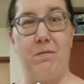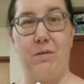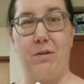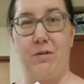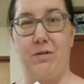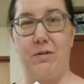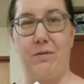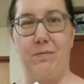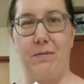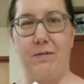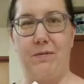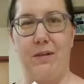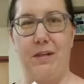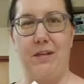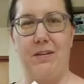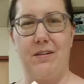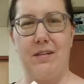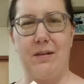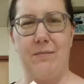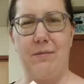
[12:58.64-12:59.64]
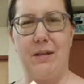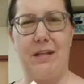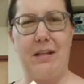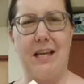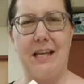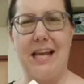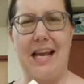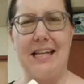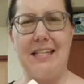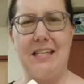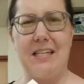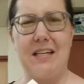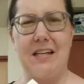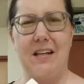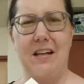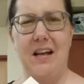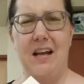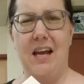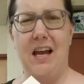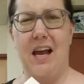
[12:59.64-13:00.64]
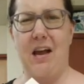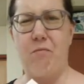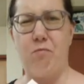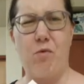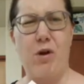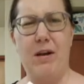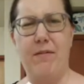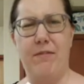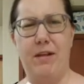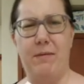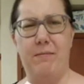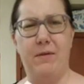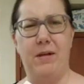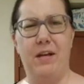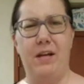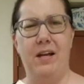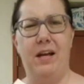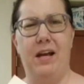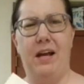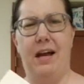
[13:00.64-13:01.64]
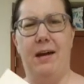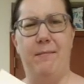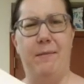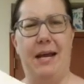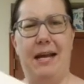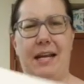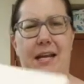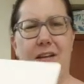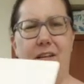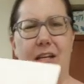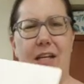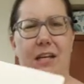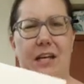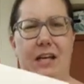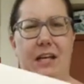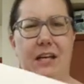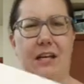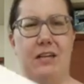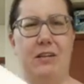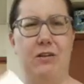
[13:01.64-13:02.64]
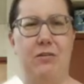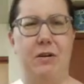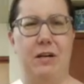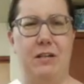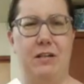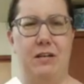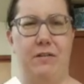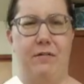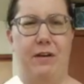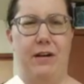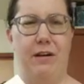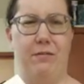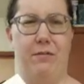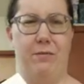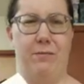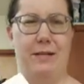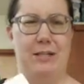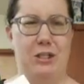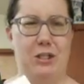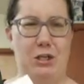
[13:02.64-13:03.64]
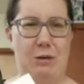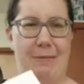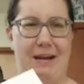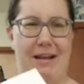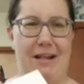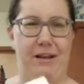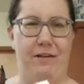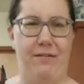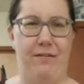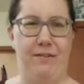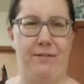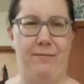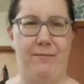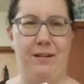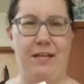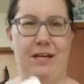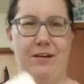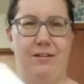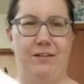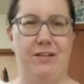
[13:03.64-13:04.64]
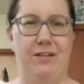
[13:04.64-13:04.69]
Mifflin, something like that. One of them. I can link it and you guys can find information about all of them there.